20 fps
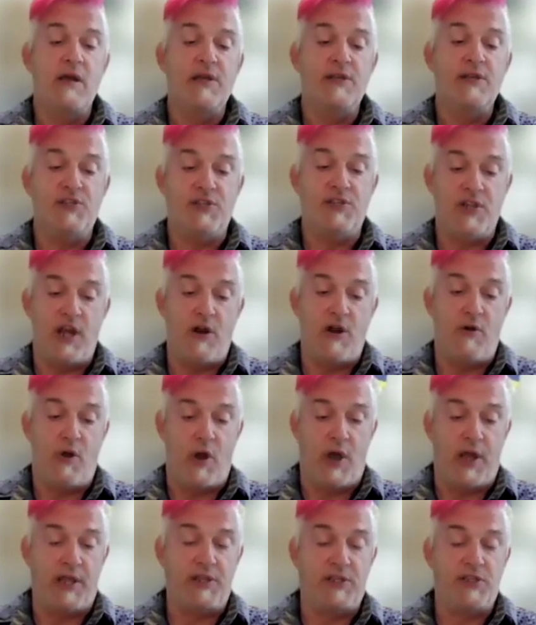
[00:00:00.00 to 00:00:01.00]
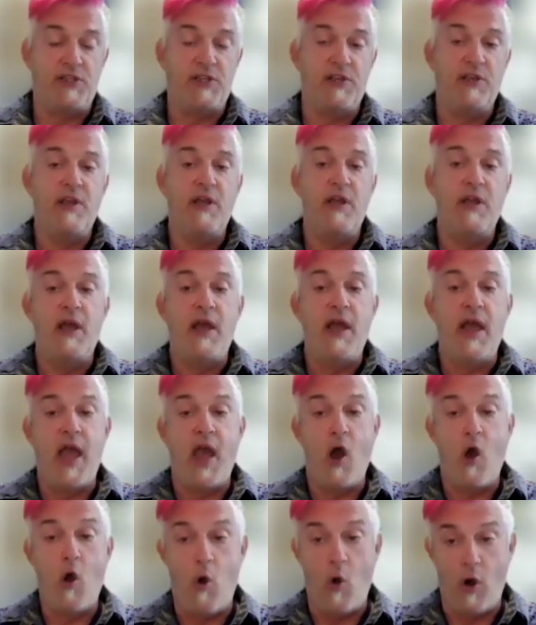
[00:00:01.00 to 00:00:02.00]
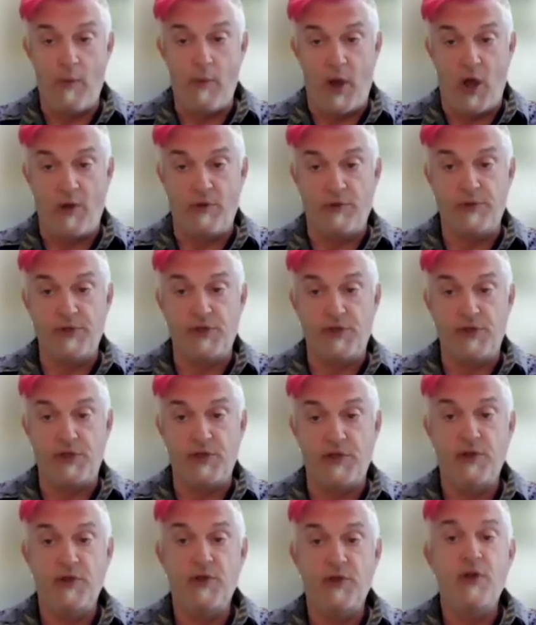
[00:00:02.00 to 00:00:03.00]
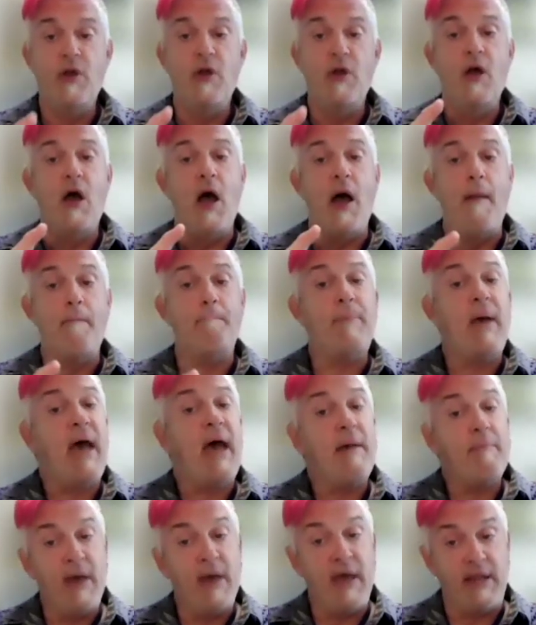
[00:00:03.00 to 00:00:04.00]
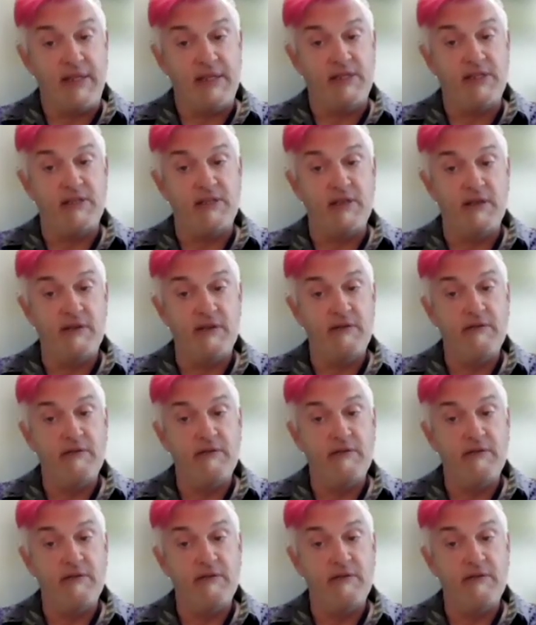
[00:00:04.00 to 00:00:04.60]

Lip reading: steroids, hormones, pet meds.